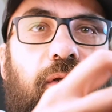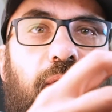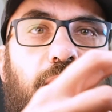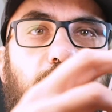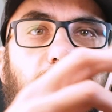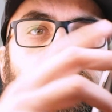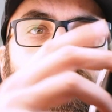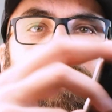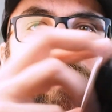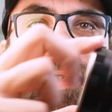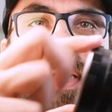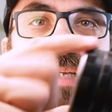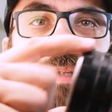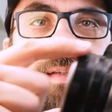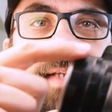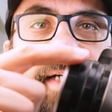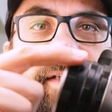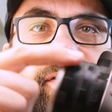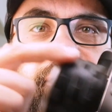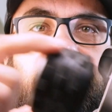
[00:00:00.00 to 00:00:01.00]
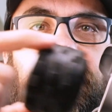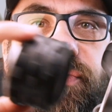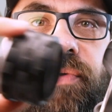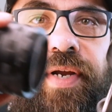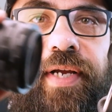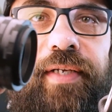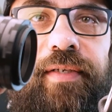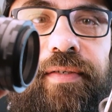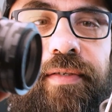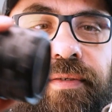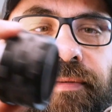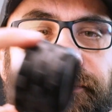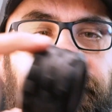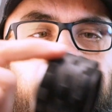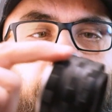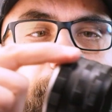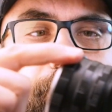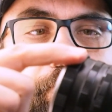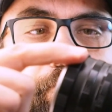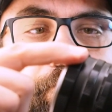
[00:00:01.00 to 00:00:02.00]
you simply attach the rings
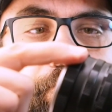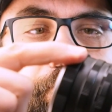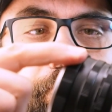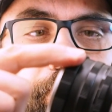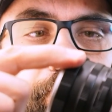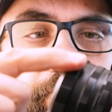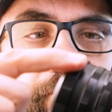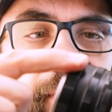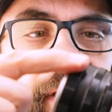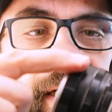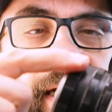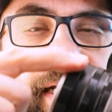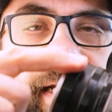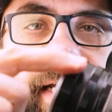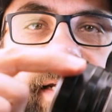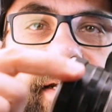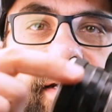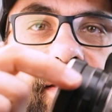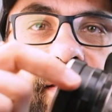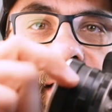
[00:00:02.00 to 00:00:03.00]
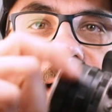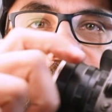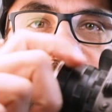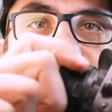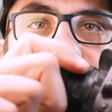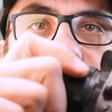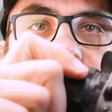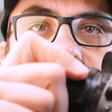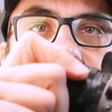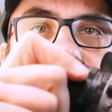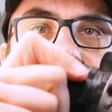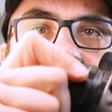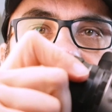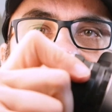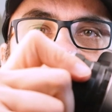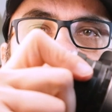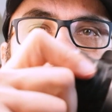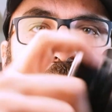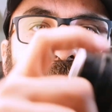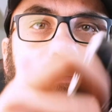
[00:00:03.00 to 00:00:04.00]
like any other lens,
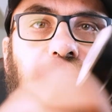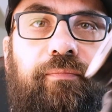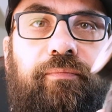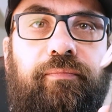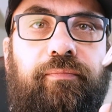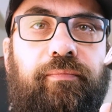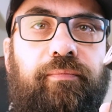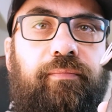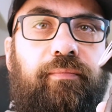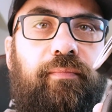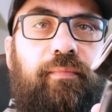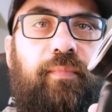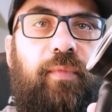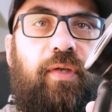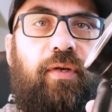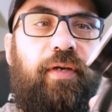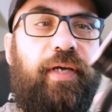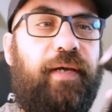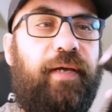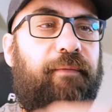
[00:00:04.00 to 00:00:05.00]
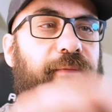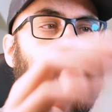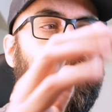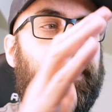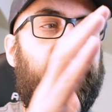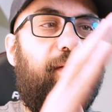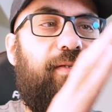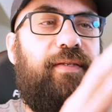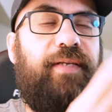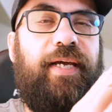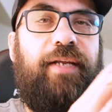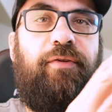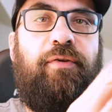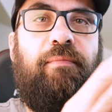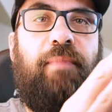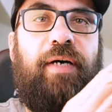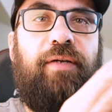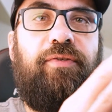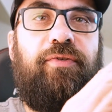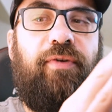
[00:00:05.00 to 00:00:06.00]
okay? Then
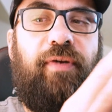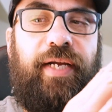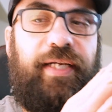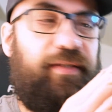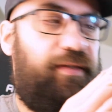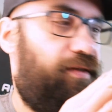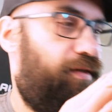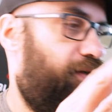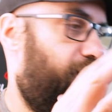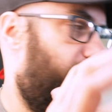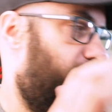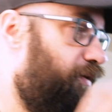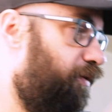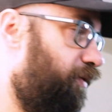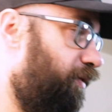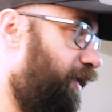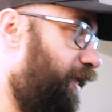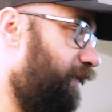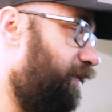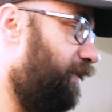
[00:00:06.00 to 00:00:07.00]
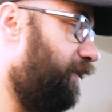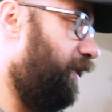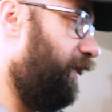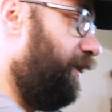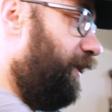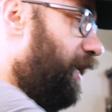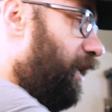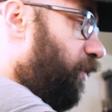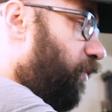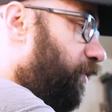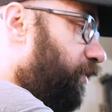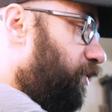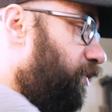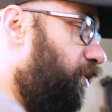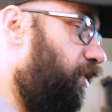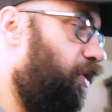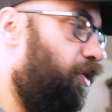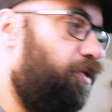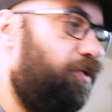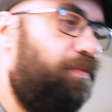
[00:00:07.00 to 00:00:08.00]
you mount your lens here. So let's say I'm going
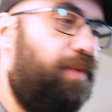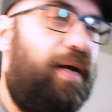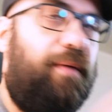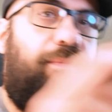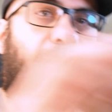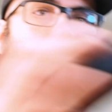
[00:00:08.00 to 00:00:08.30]
to use my